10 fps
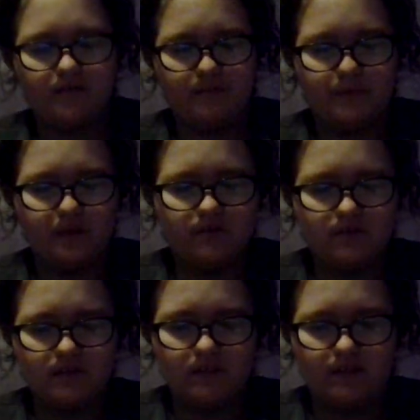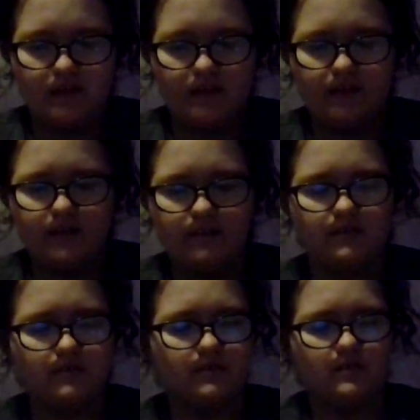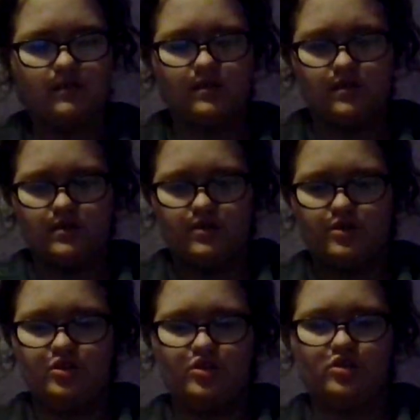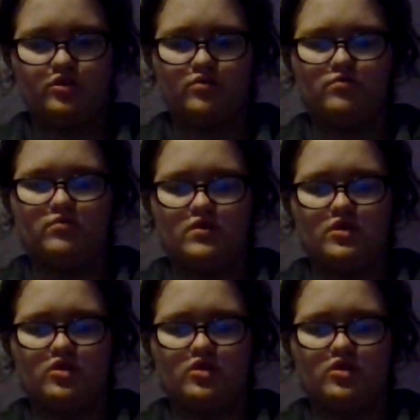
computer's gonna die soon.